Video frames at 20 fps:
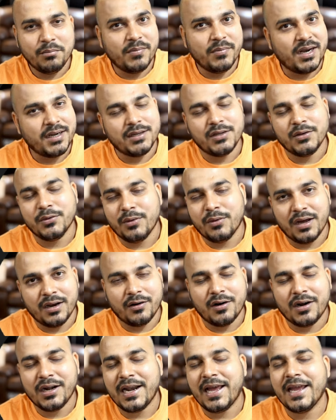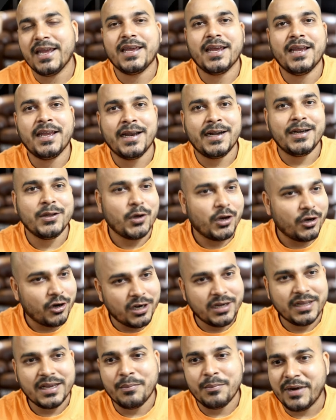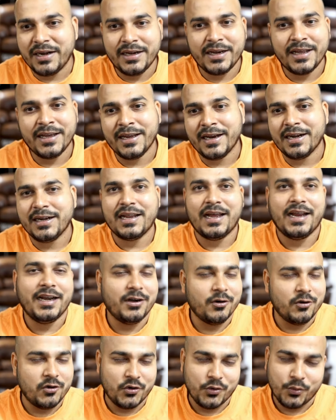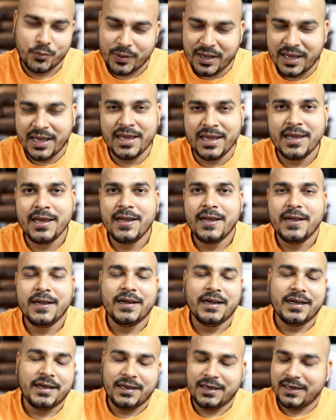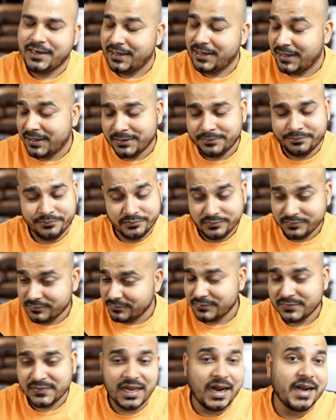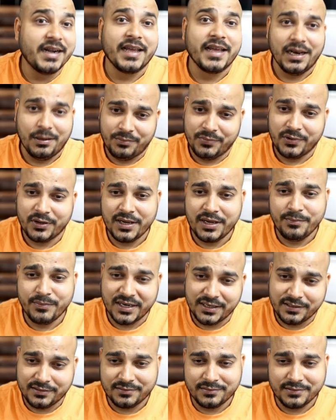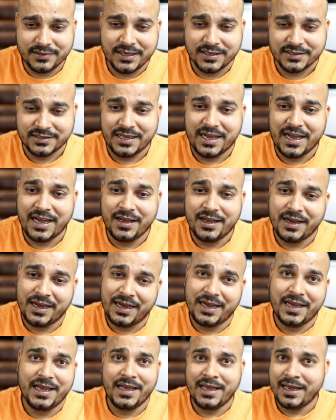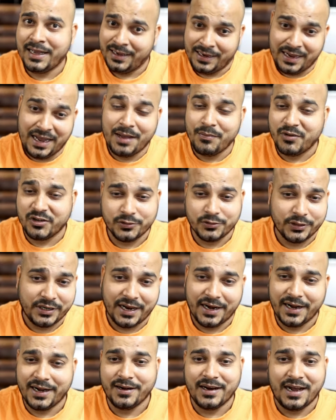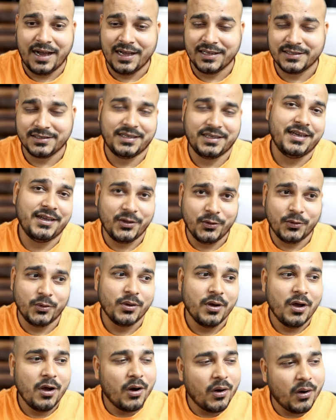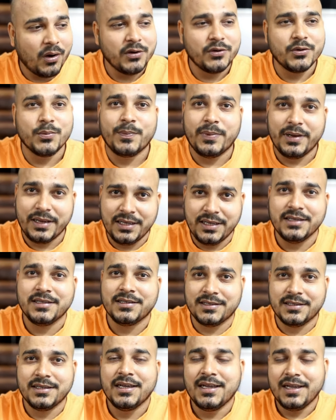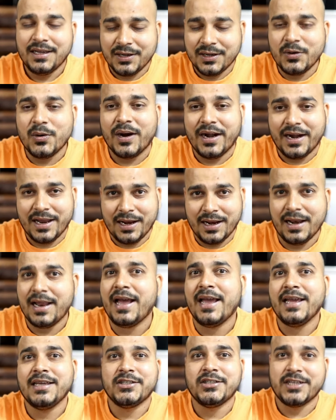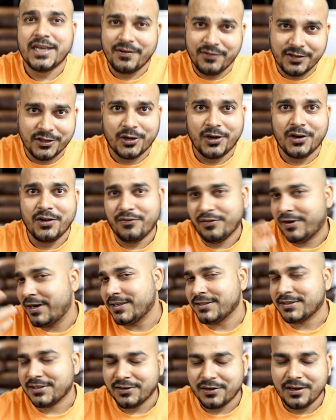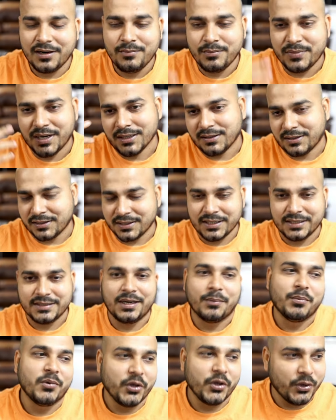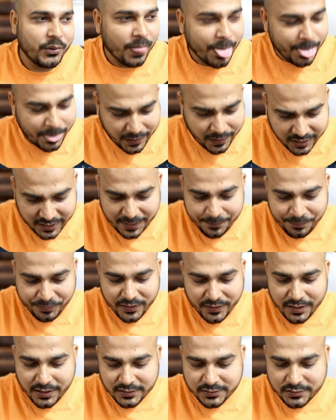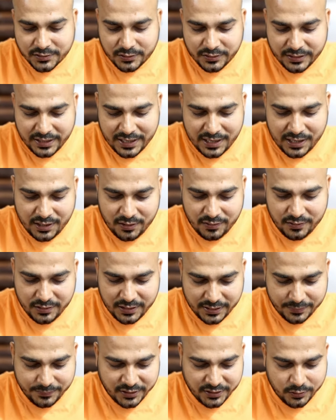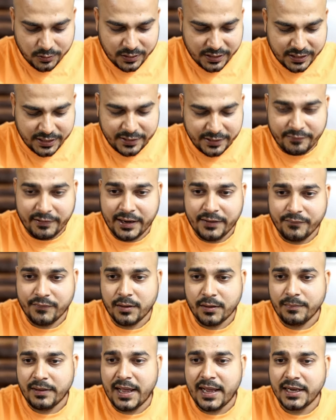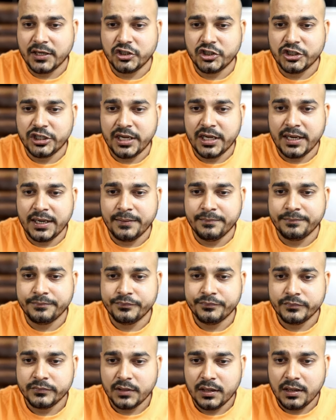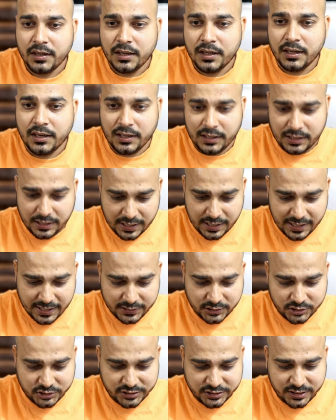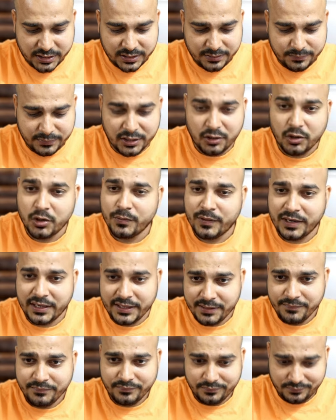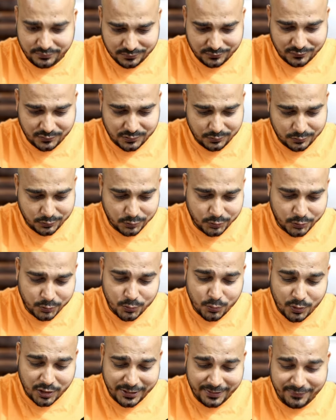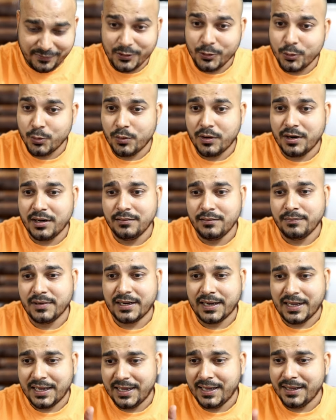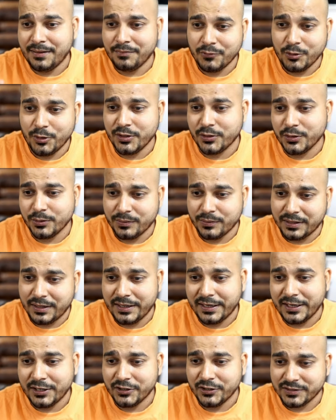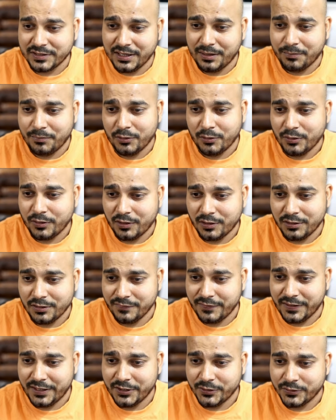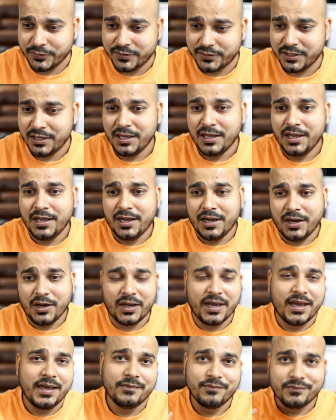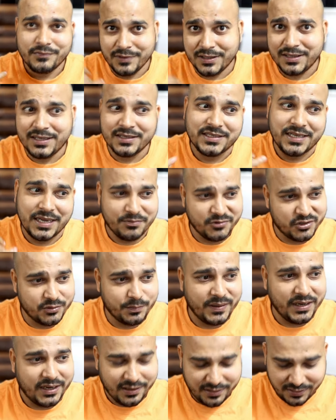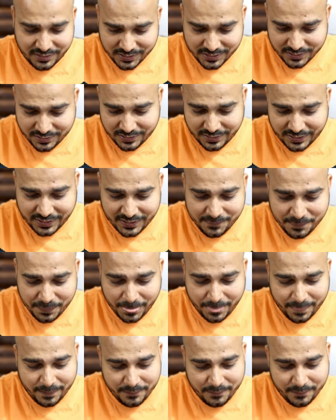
but you are not liking it, you're not commenting it. I don't know why. Uh, can't help. Okay, but yes, I I I'm also tired asking you all to please go ahead and like, share with all your friends and all, but it is up to you. Okay, so now let me go ahead and write from LangChain, LangChain, but don't worry, you do whatever you want but i am going to continuously upload all the videos okay with the same speed right